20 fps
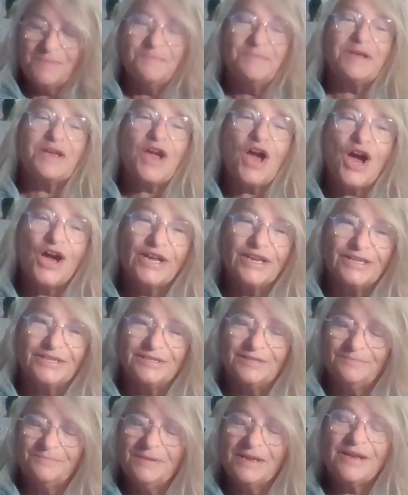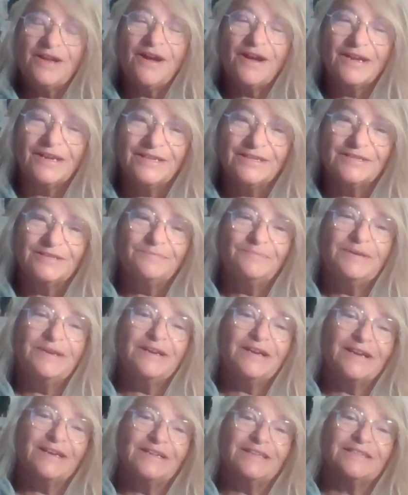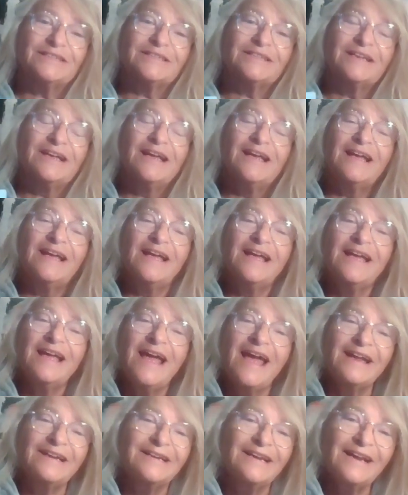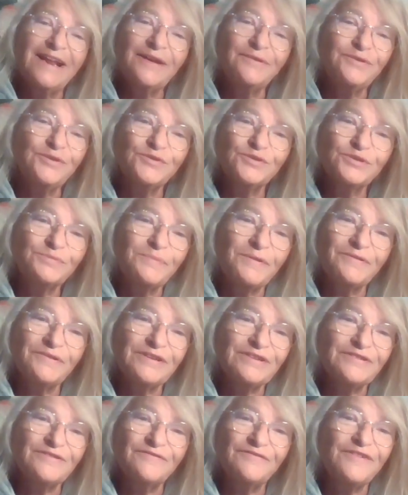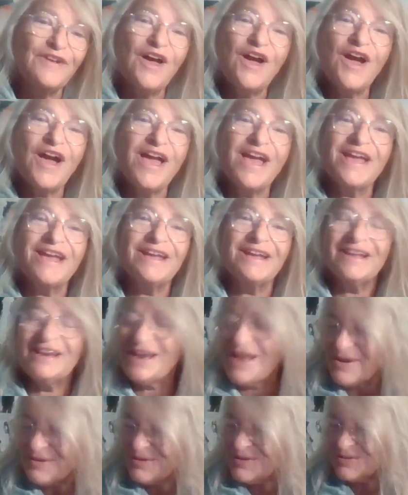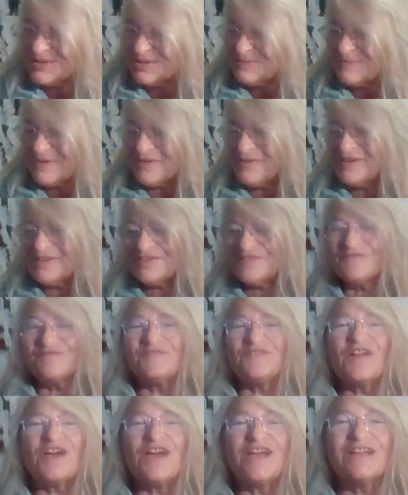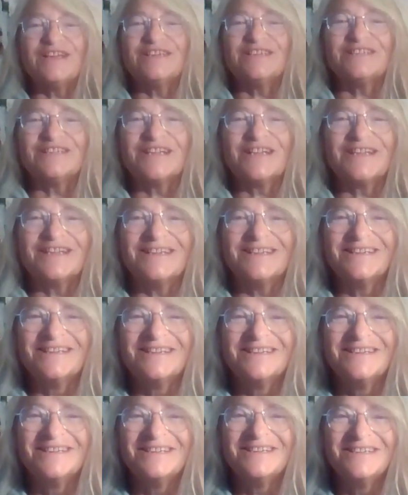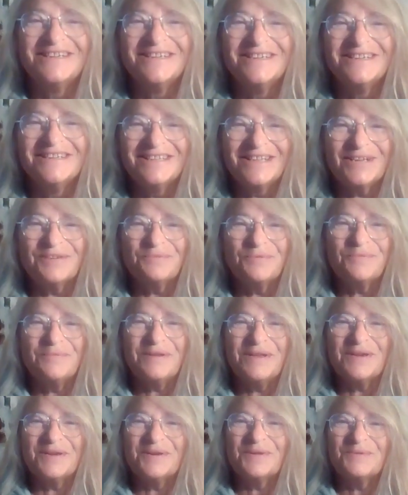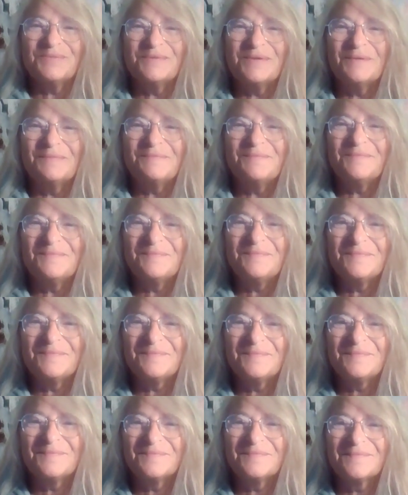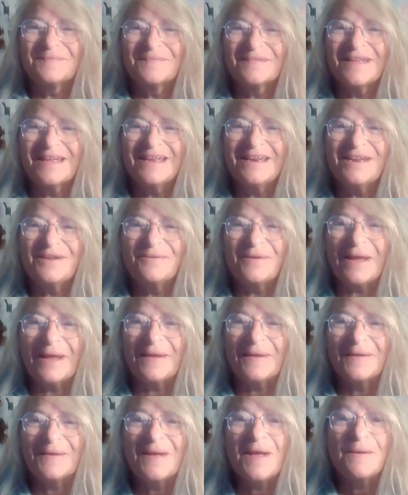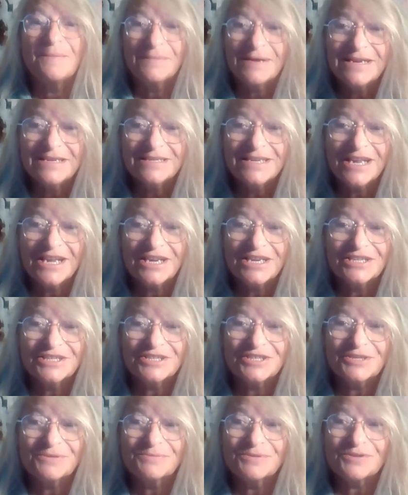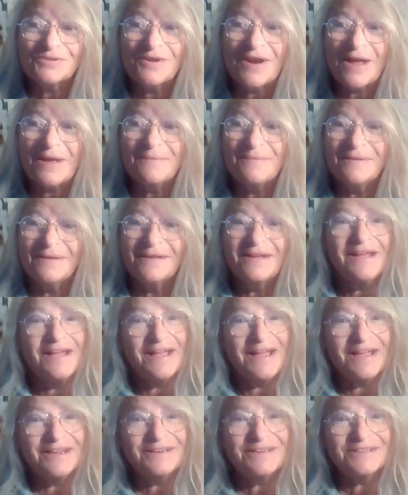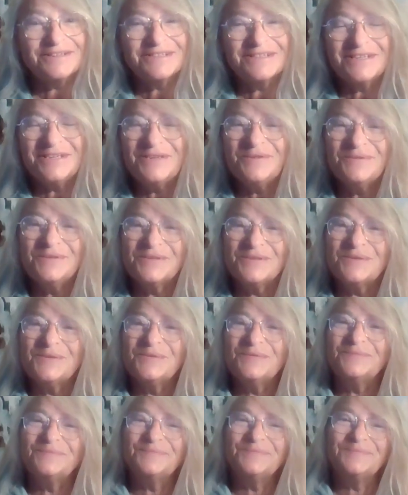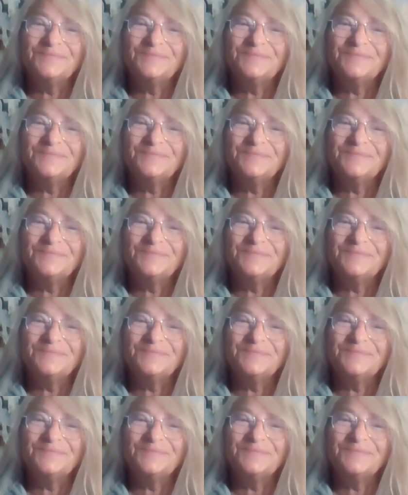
be kind, be kind, be nice, and allow your spirit to fly. Allow your spirit to fly today. That will be a good one. Anyway, please like and subscribe, and I'll see you soon.